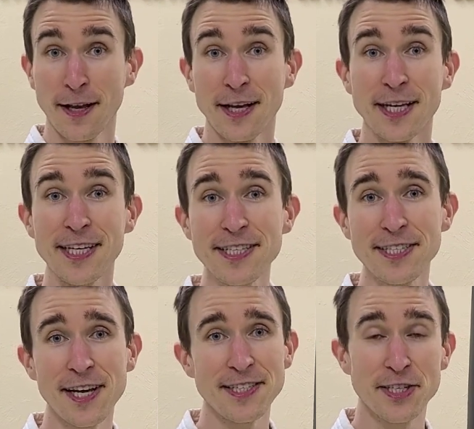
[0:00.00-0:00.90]
He
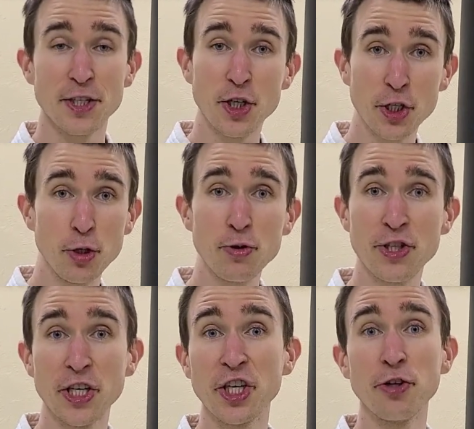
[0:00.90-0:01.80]
says to use
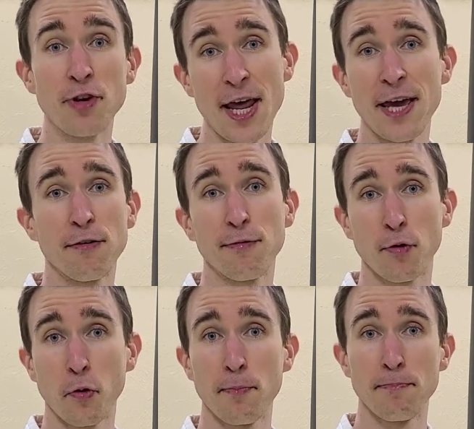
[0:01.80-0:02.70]
the
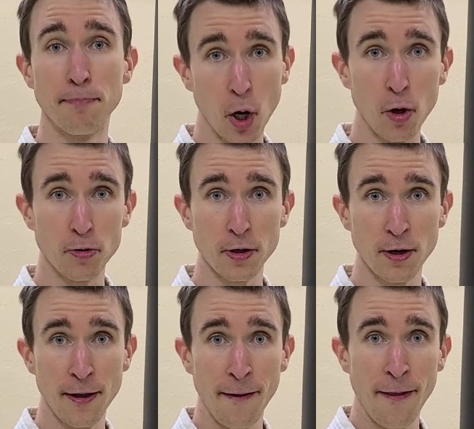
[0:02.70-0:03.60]
cuneiform bone.
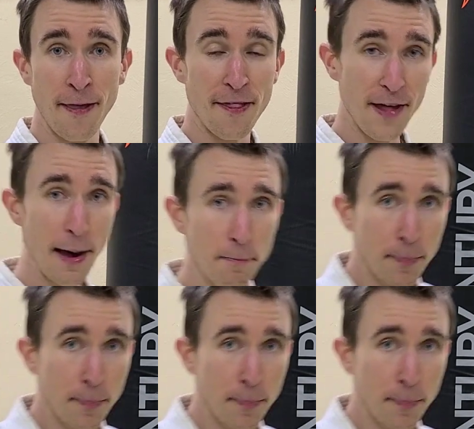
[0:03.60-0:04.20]
That